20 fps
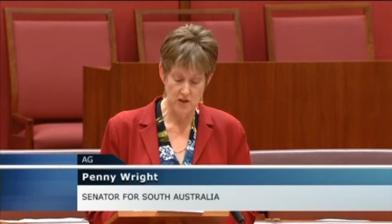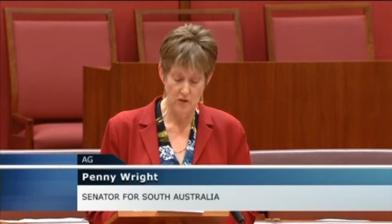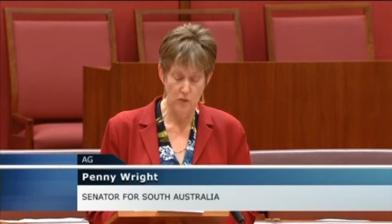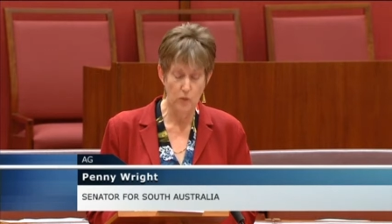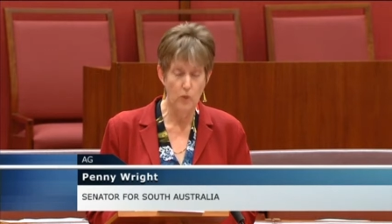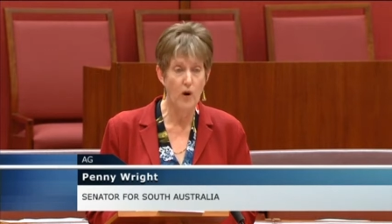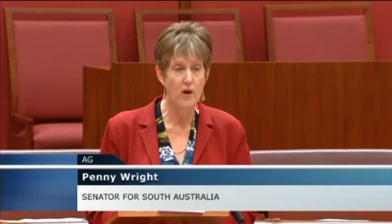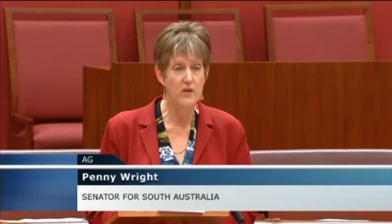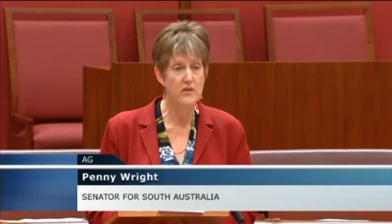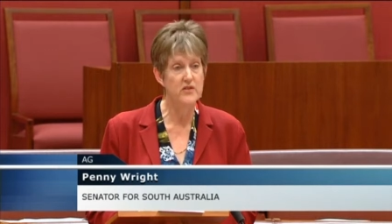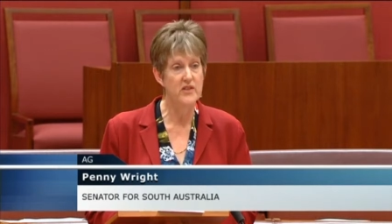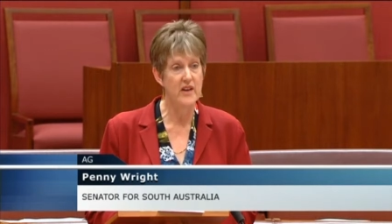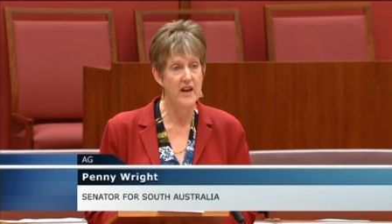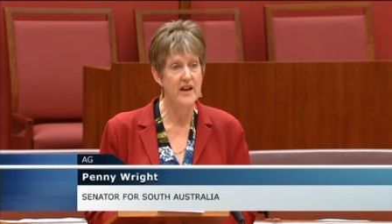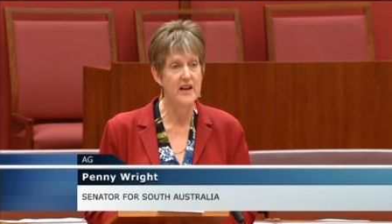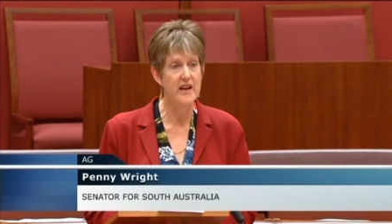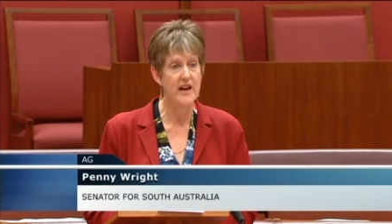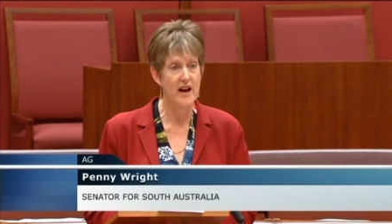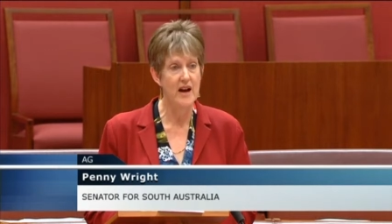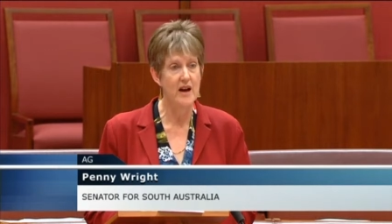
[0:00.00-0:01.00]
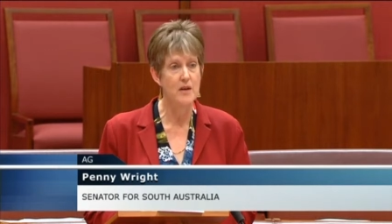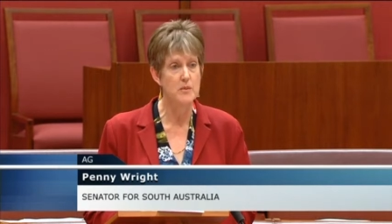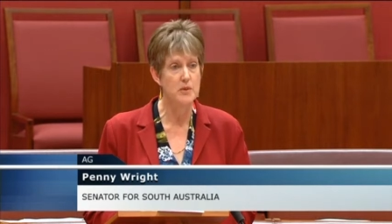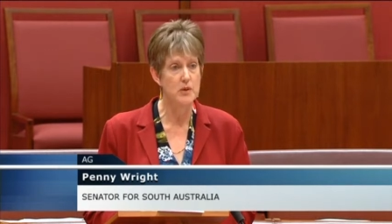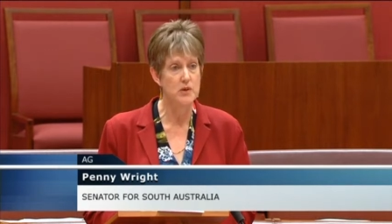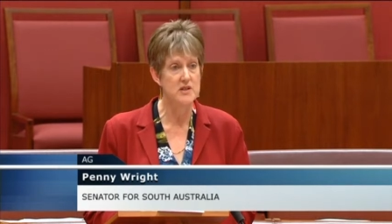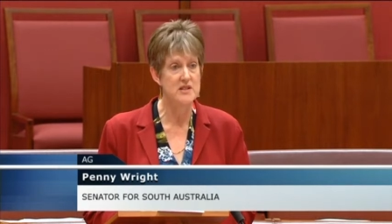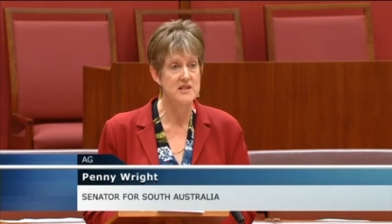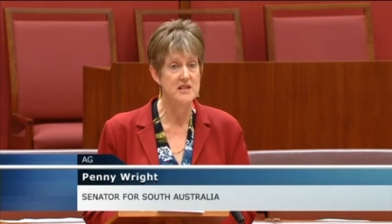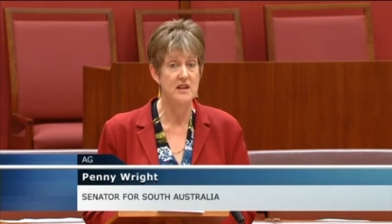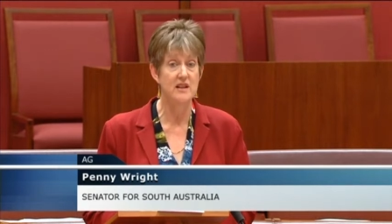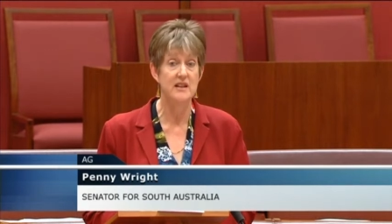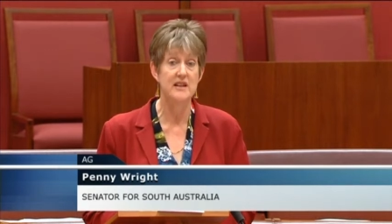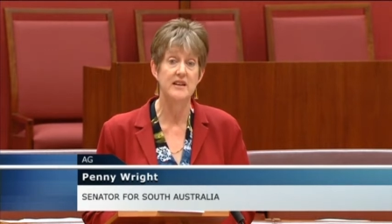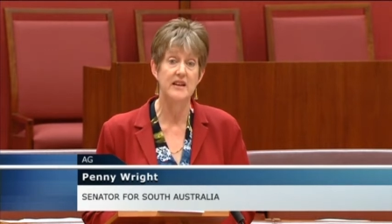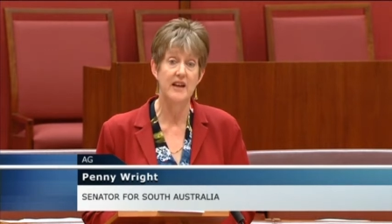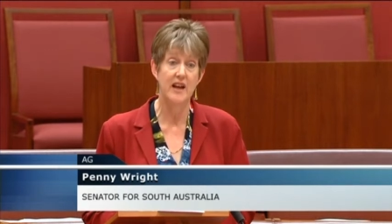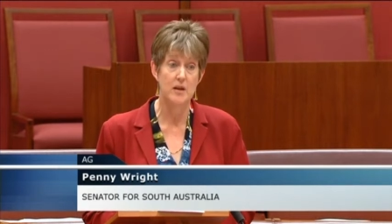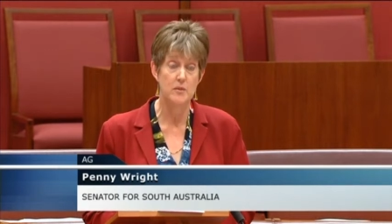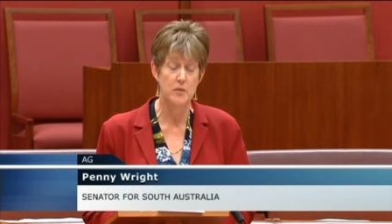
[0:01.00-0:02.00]
of what they are personally
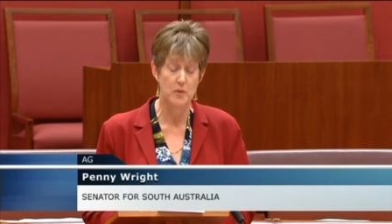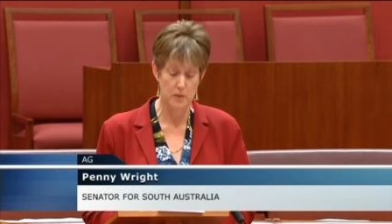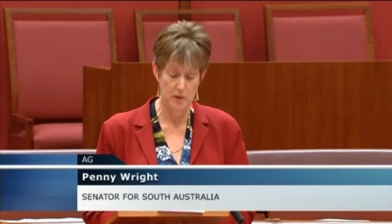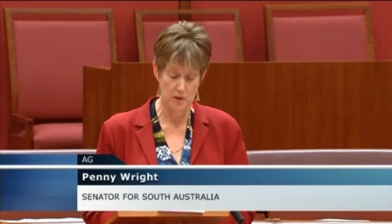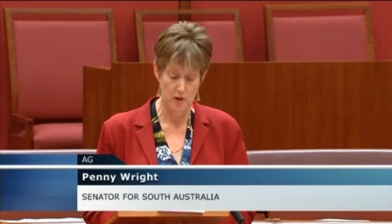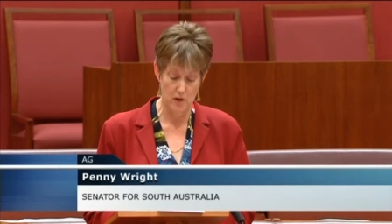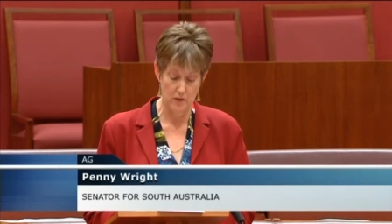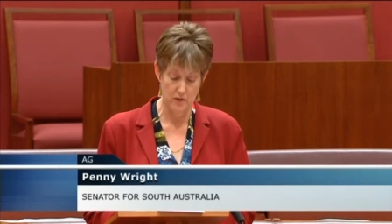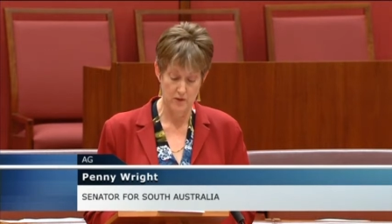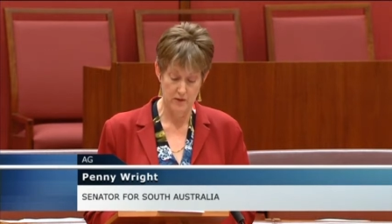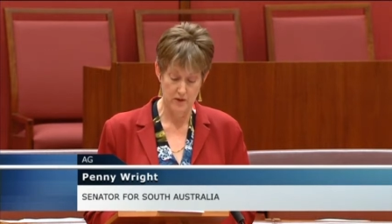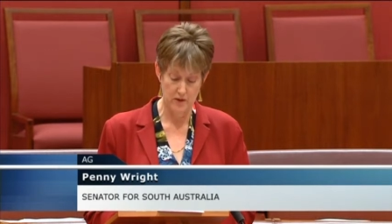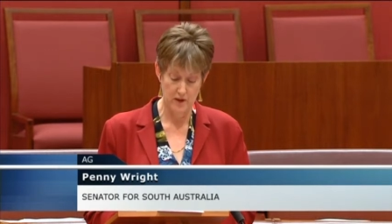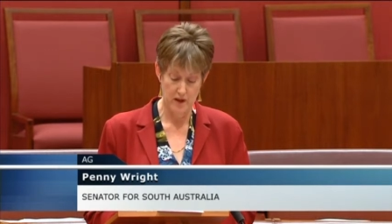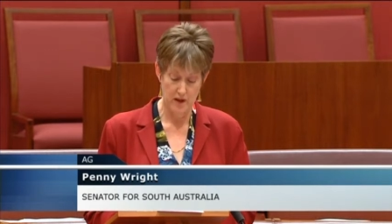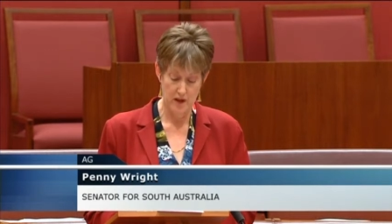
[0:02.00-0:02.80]
capable of